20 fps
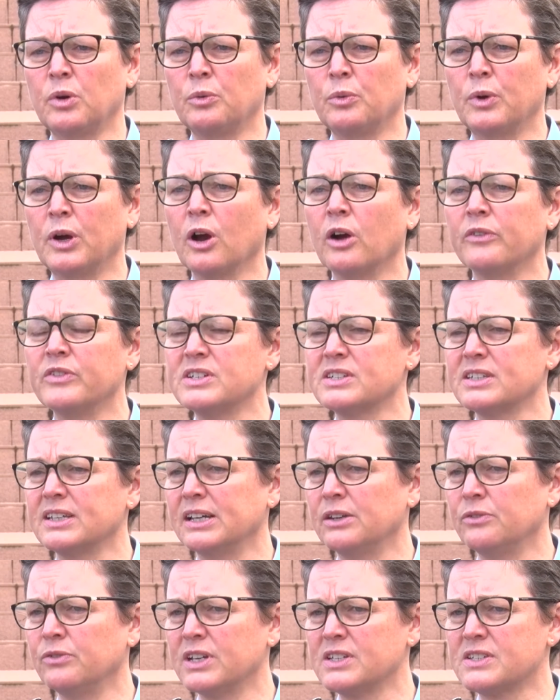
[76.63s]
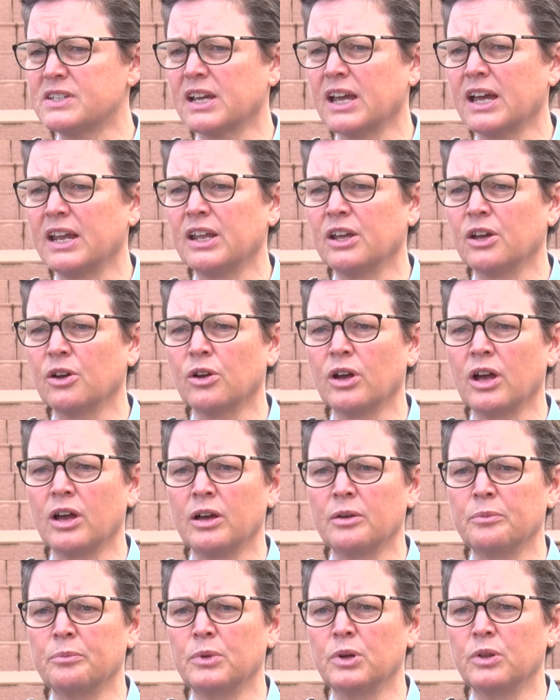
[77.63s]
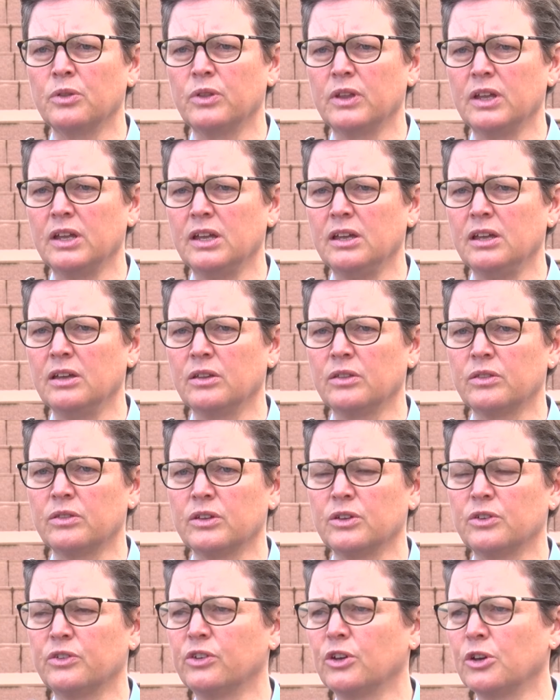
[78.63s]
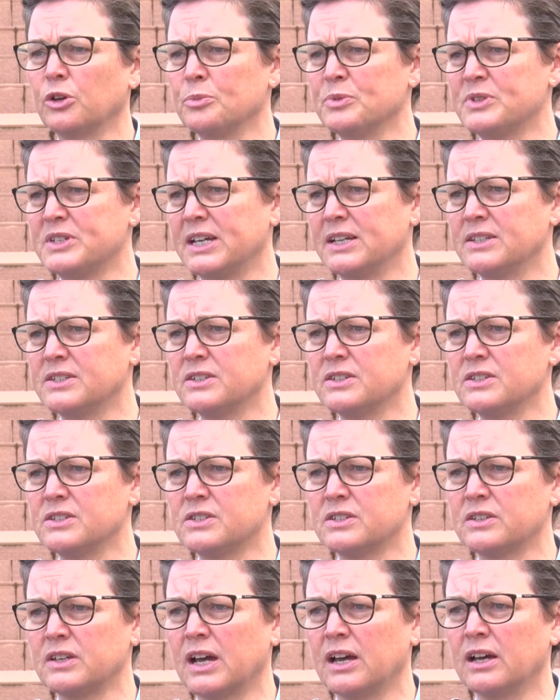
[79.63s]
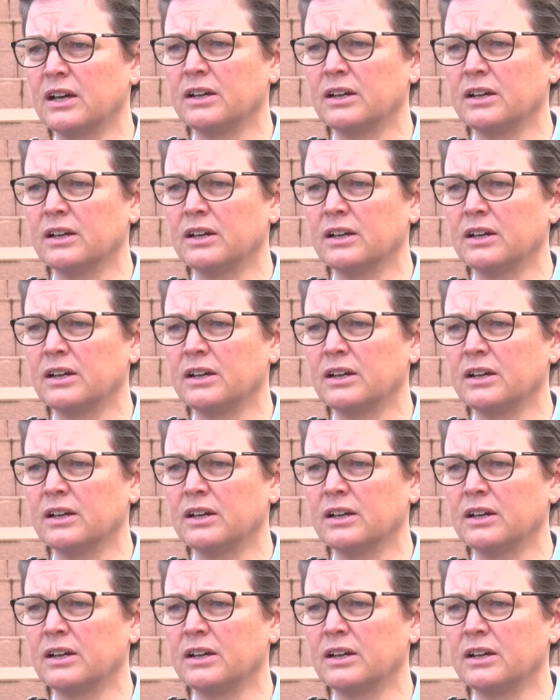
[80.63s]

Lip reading: We're obviously investigating the circumstances